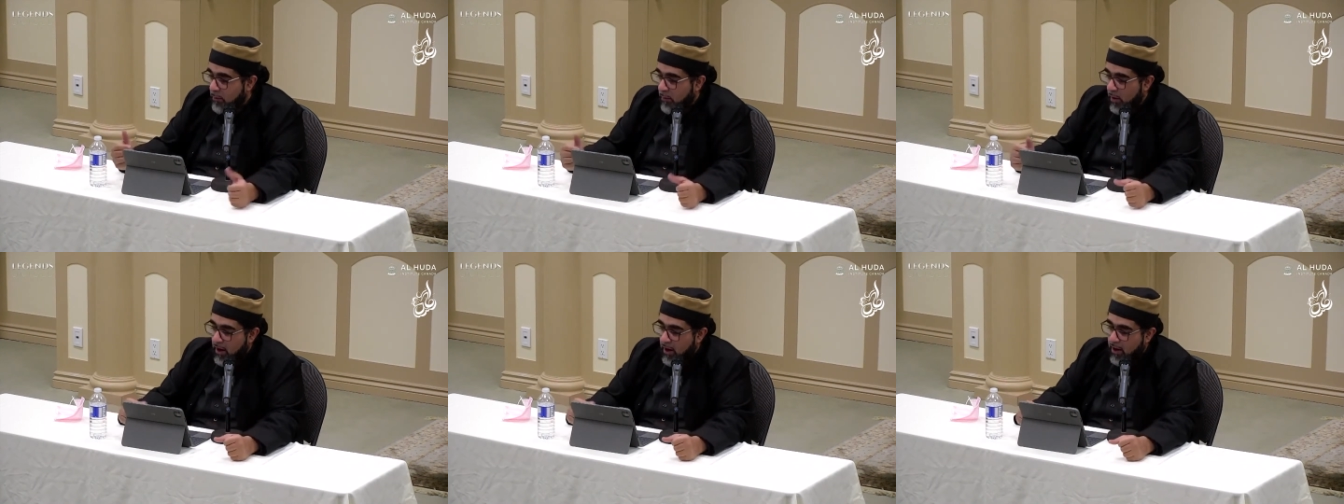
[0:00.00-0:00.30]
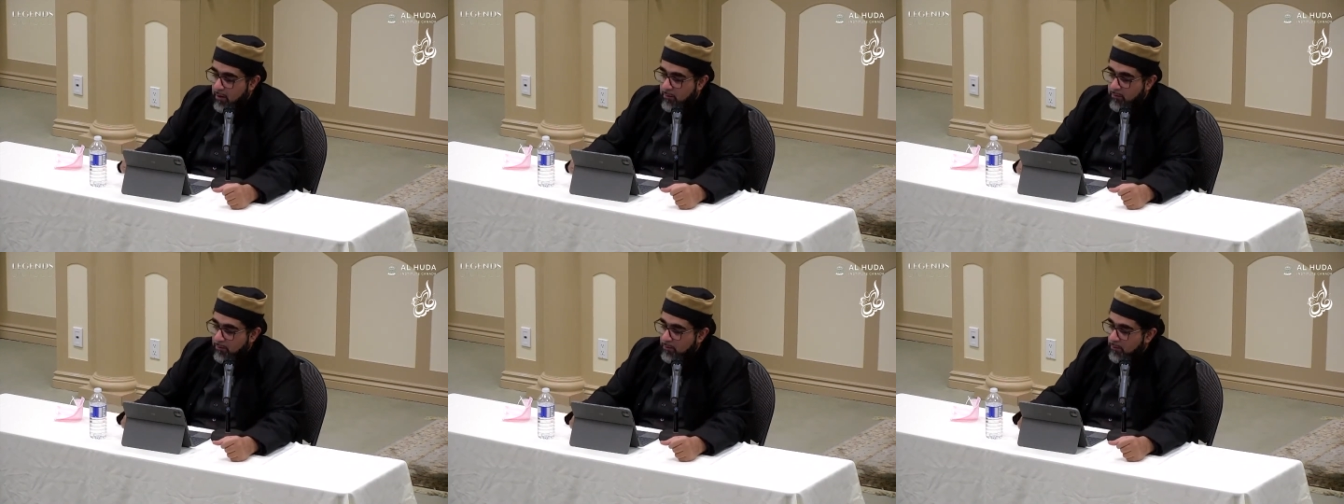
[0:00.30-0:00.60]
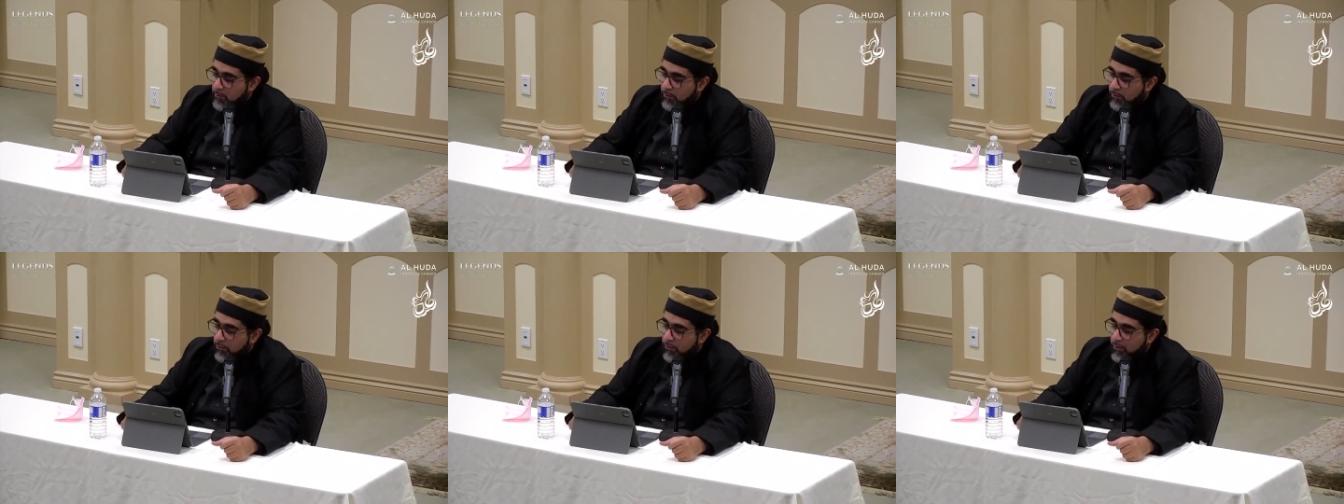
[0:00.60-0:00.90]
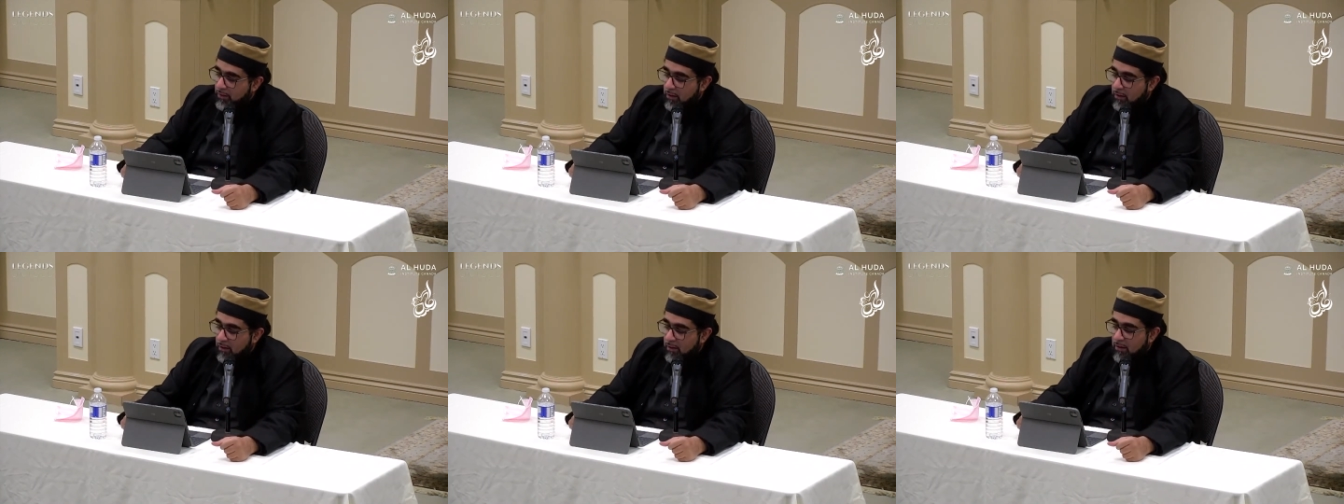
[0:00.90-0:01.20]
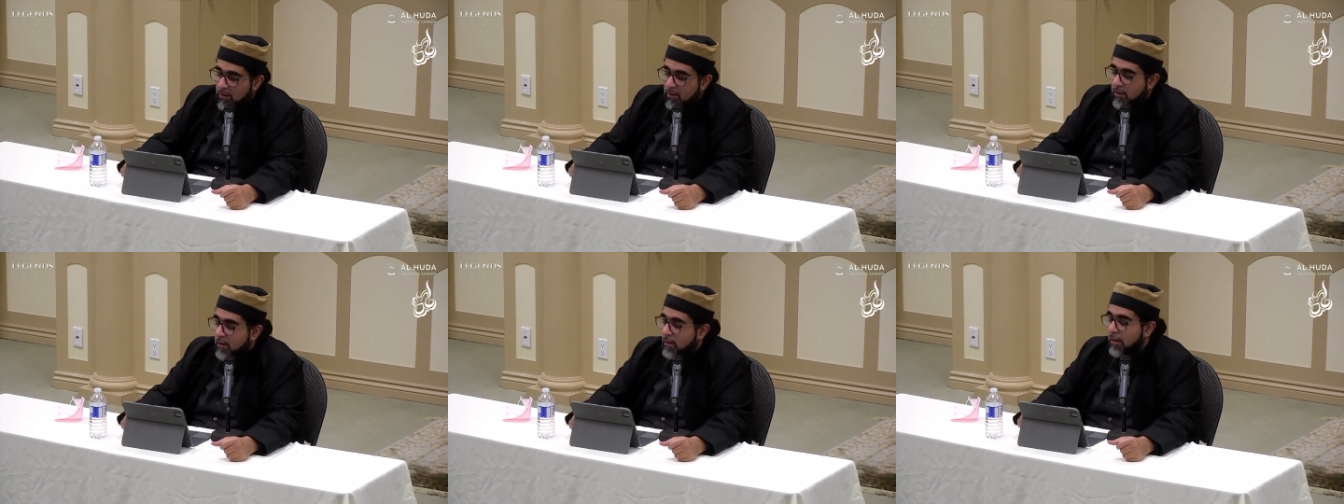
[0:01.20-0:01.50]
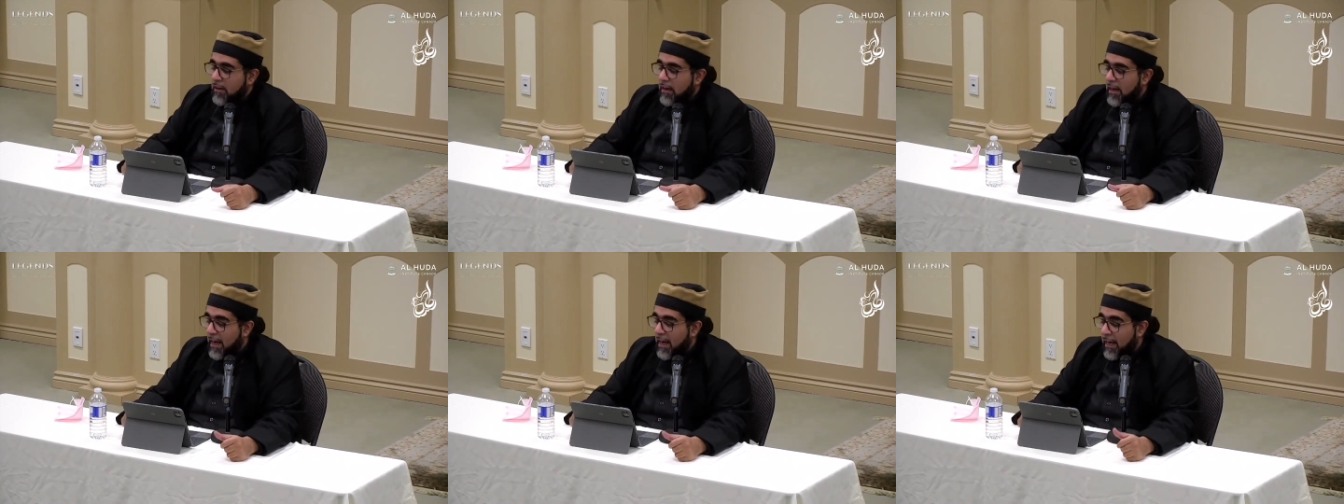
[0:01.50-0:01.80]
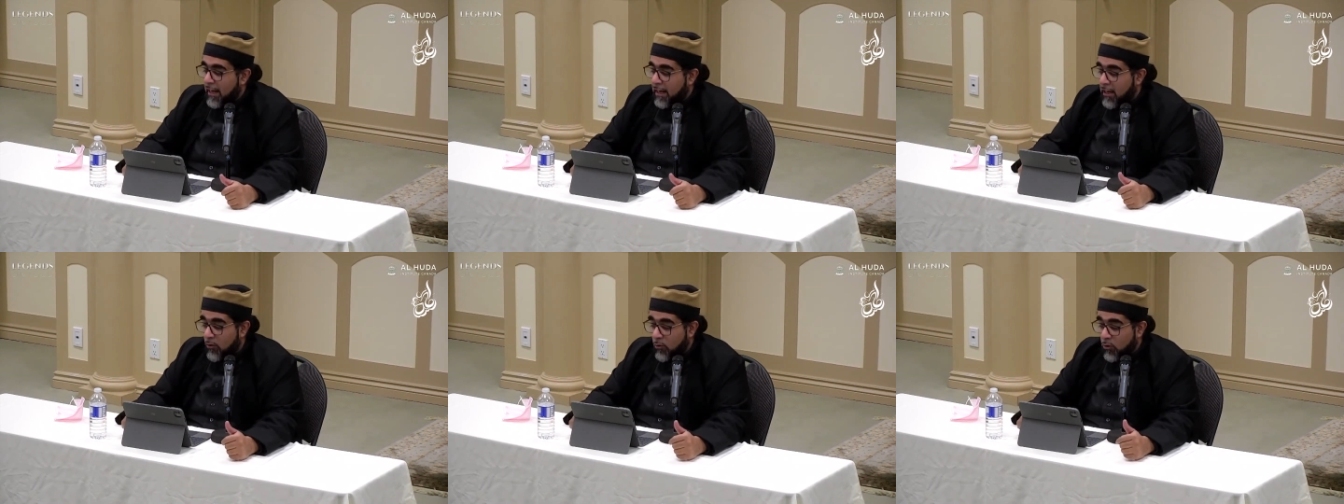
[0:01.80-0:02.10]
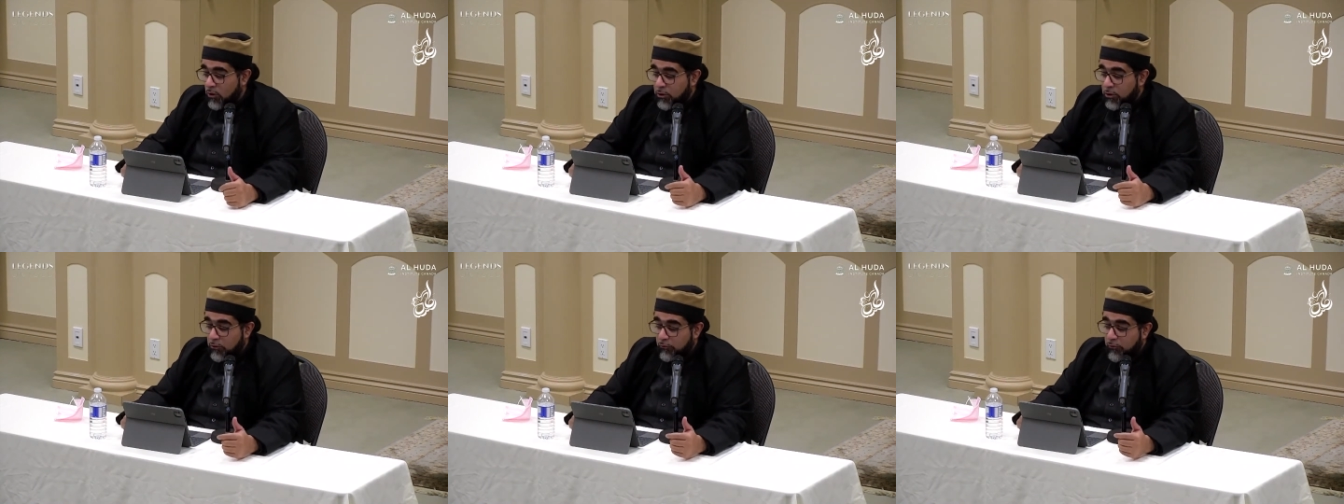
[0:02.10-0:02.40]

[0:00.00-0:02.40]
by him. And what you